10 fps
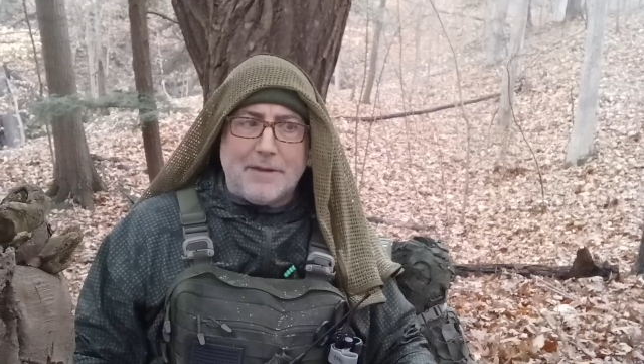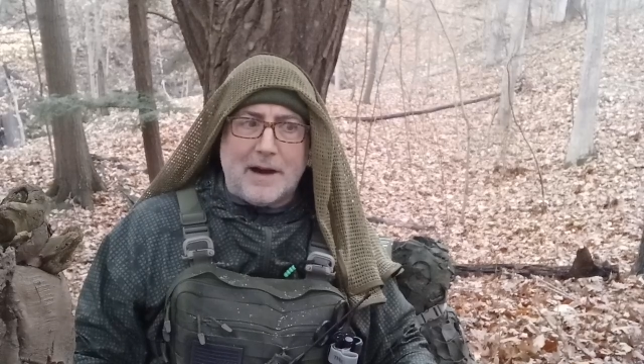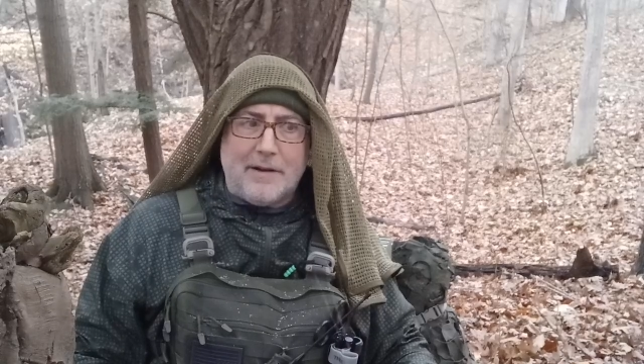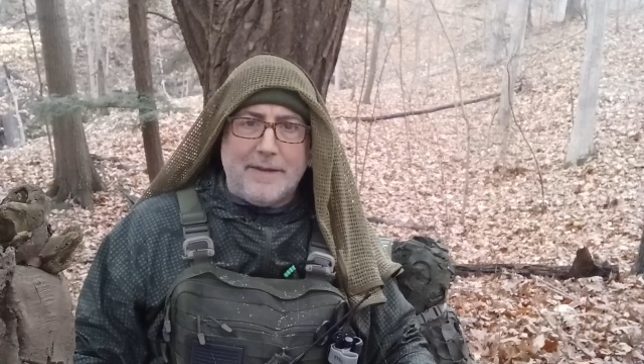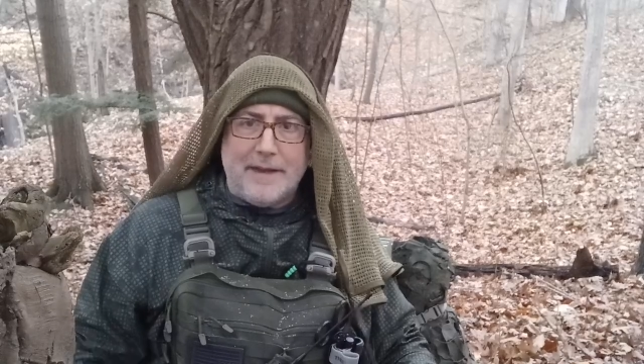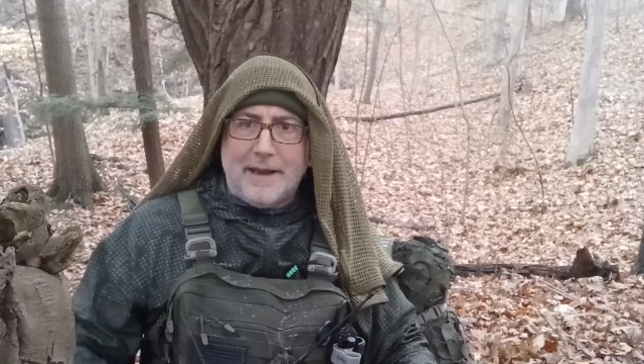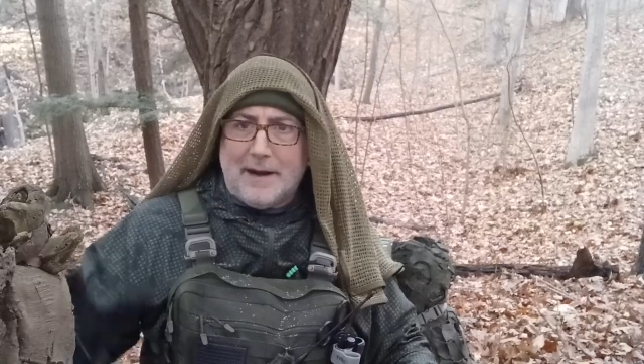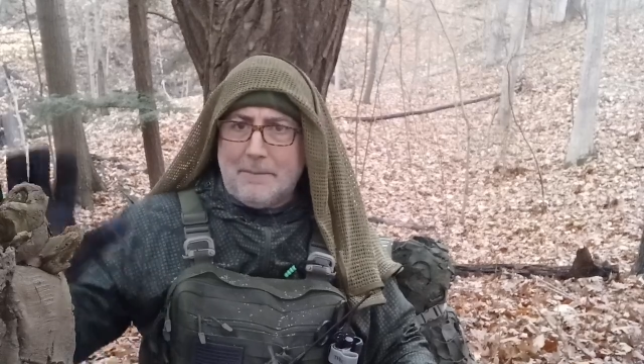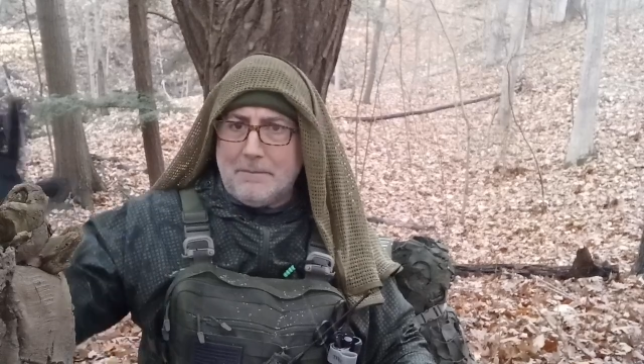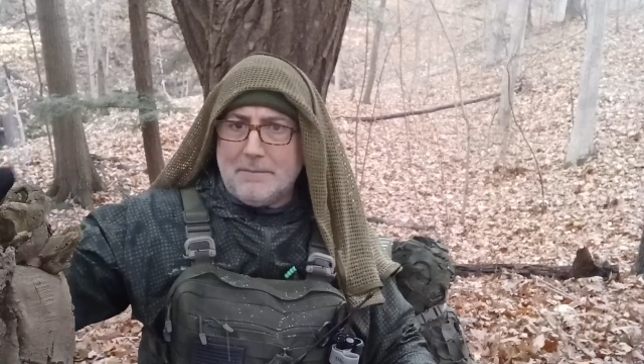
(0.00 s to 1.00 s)
there in
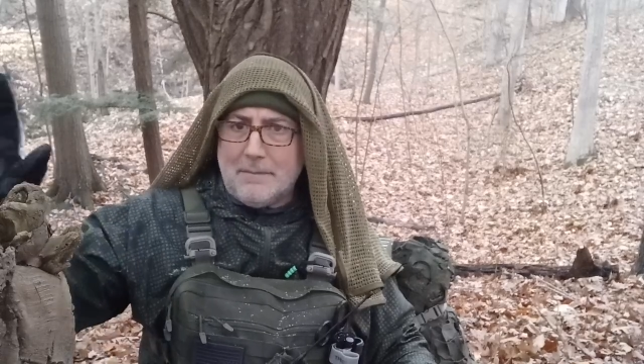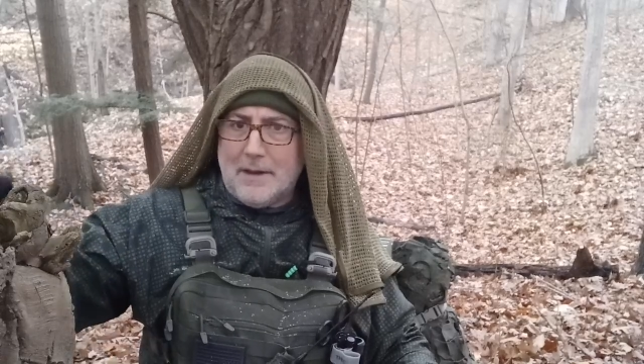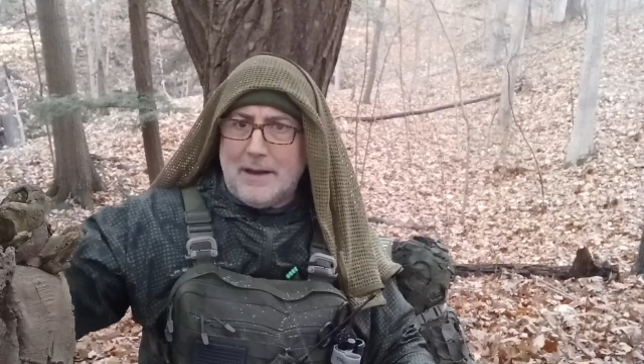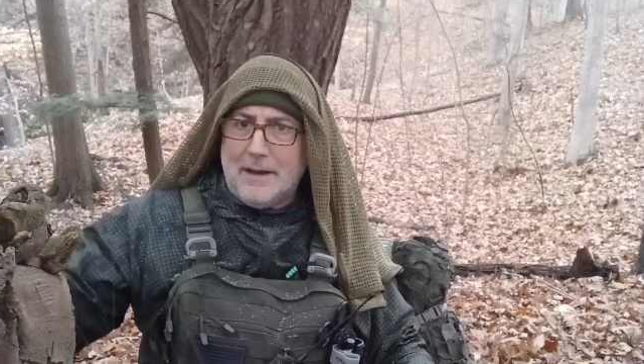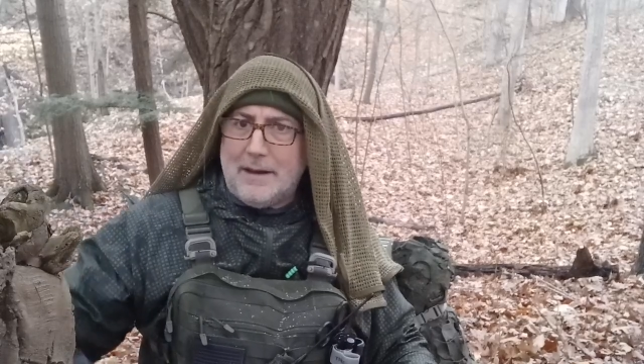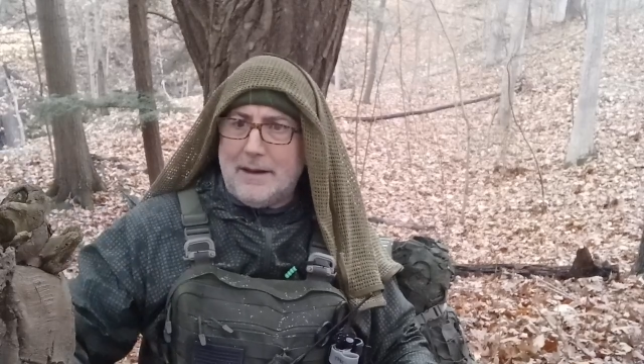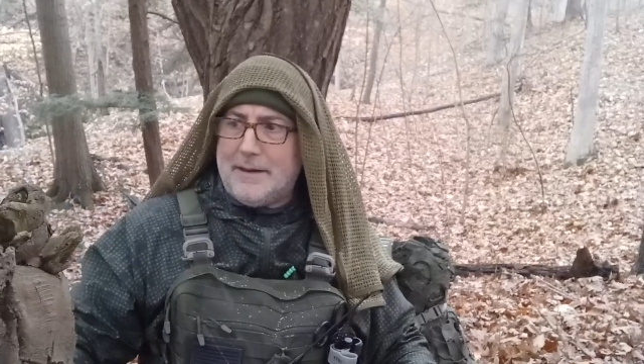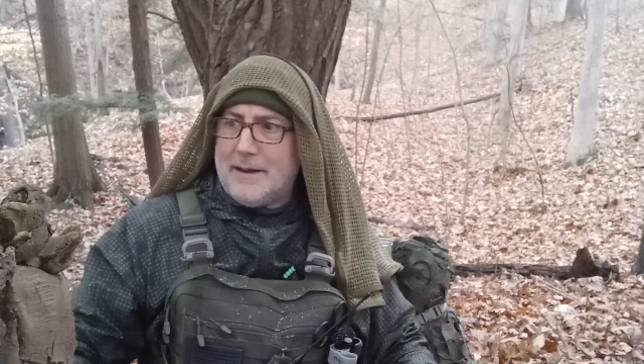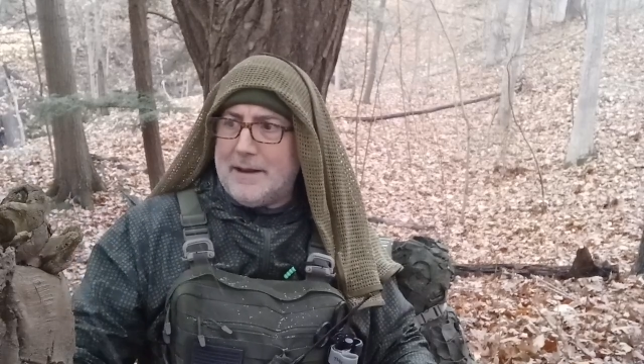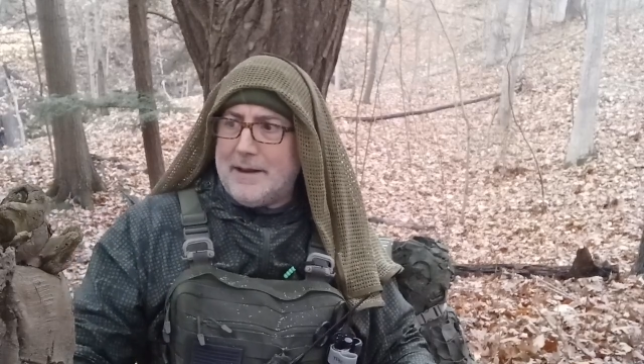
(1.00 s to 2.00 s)
the
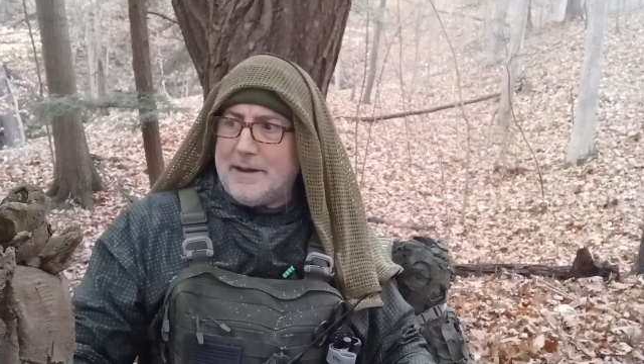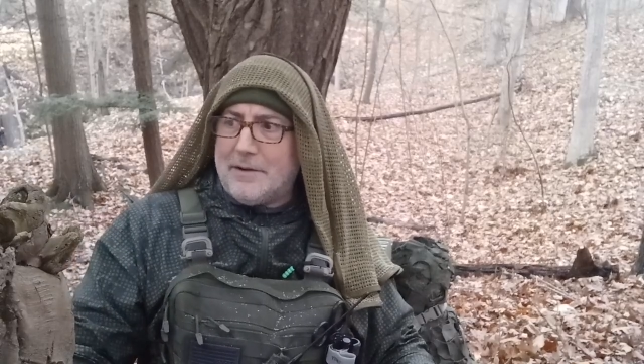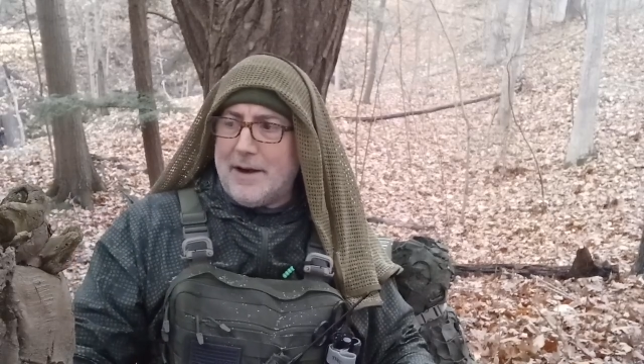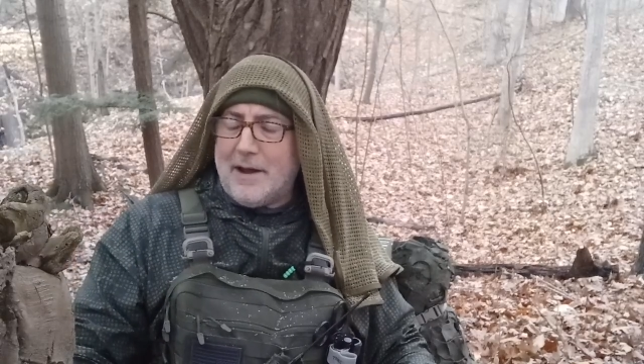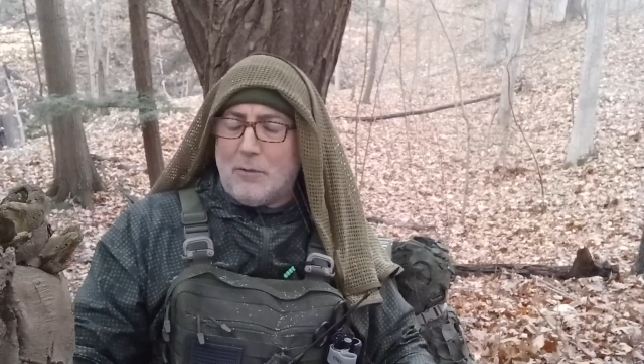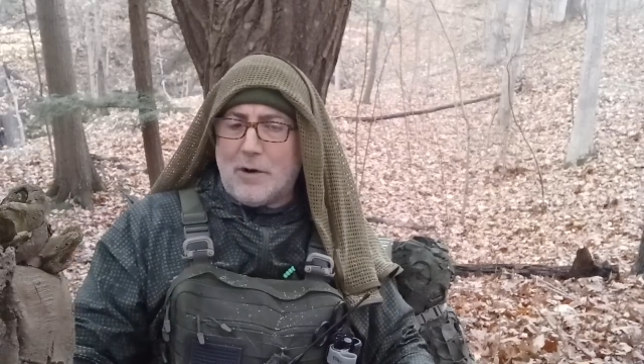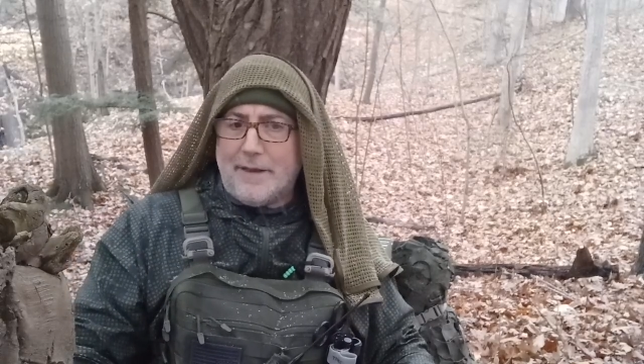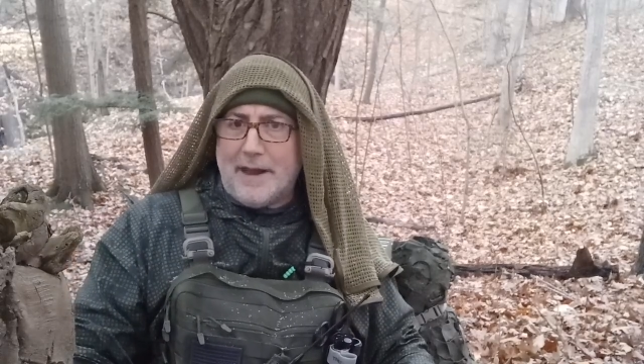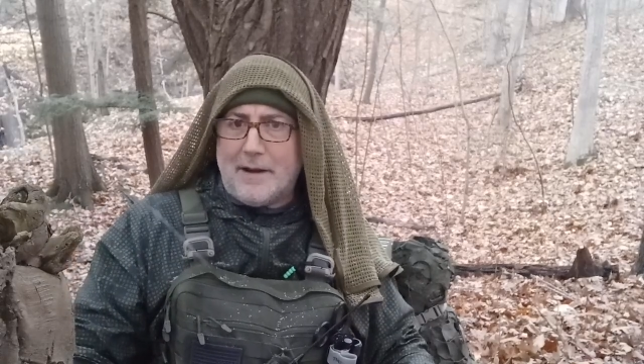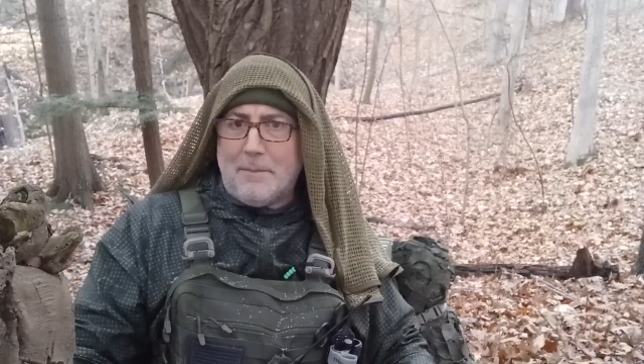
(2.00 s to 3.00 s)
internet, where
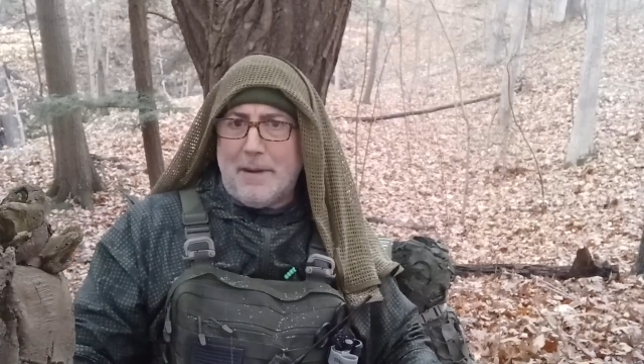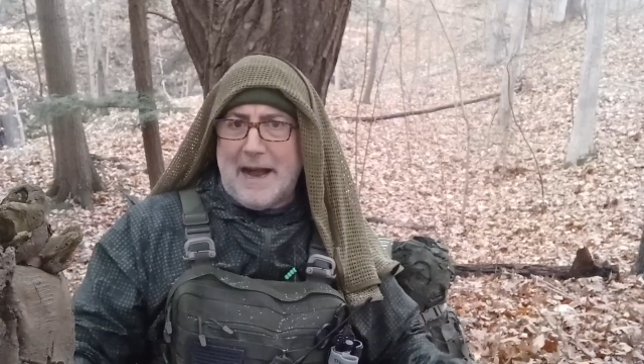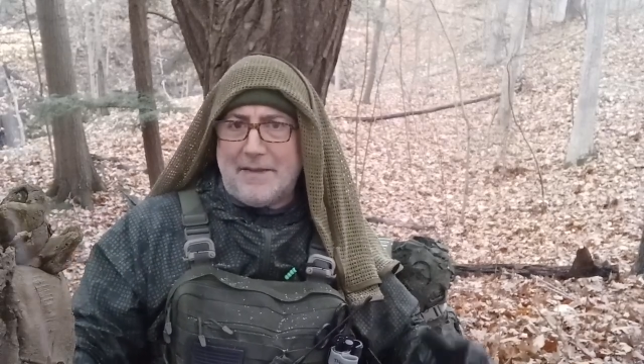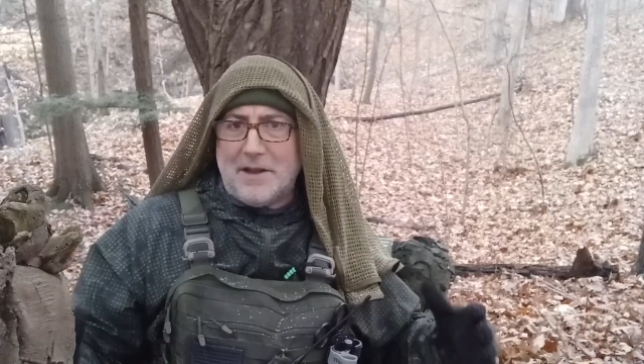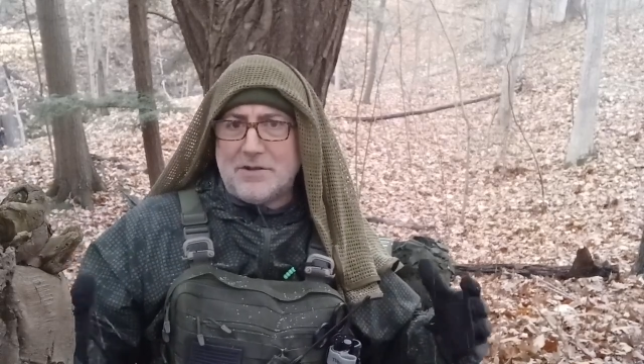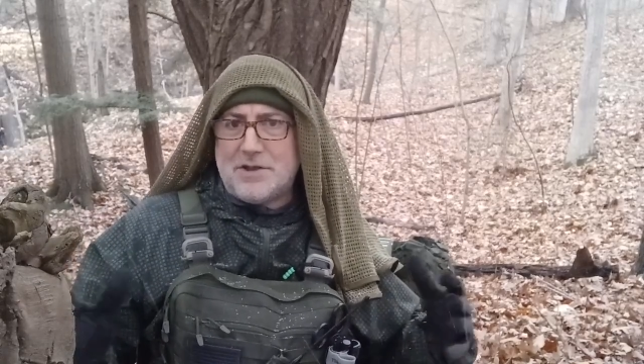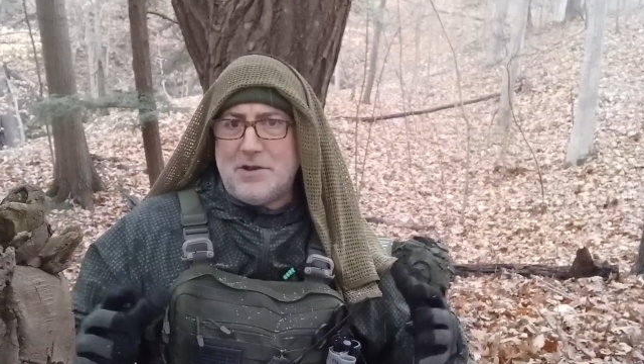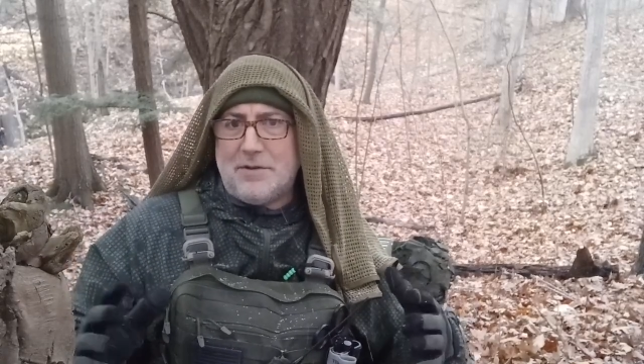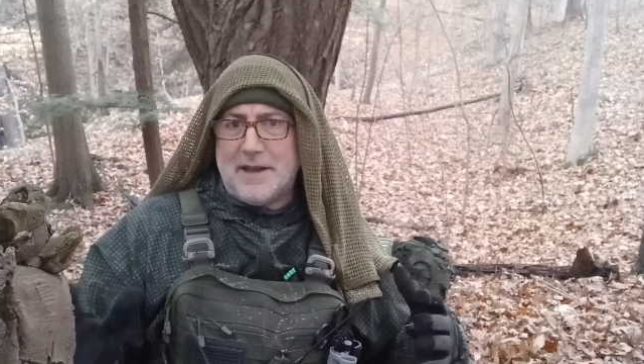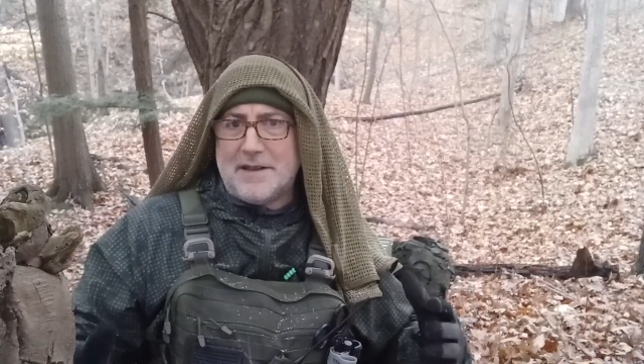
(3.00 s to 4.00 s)
they combine those
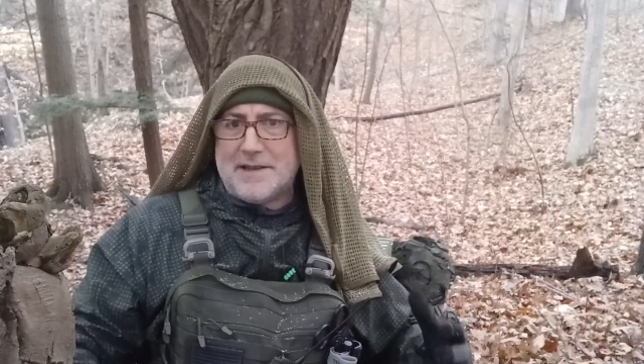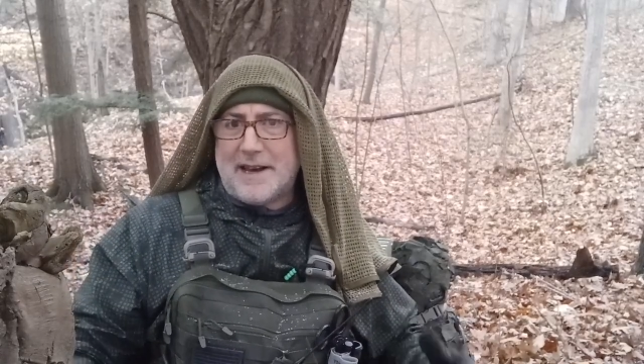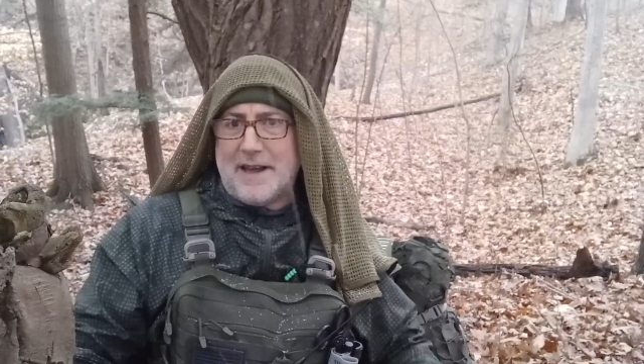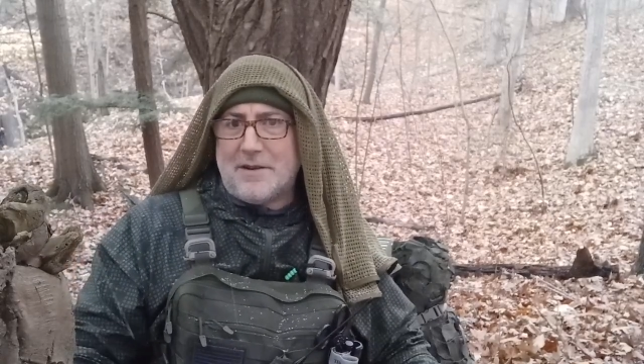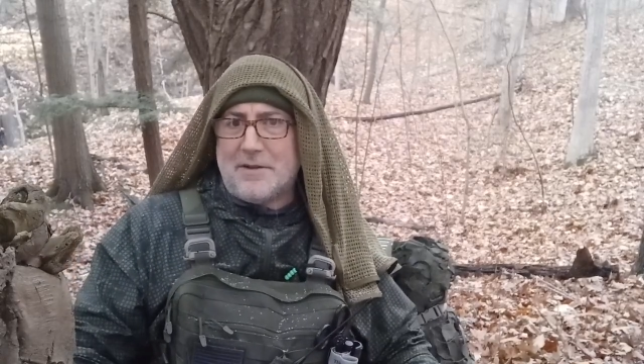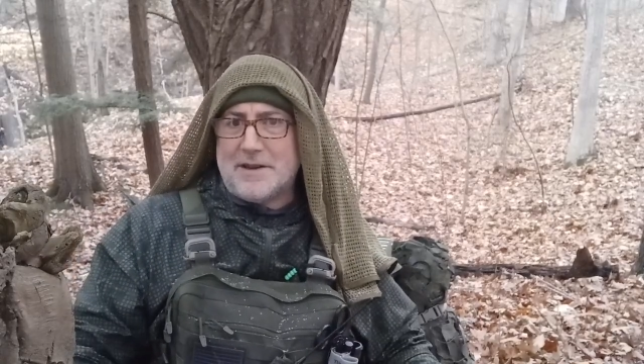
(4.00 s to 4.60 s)
two things together.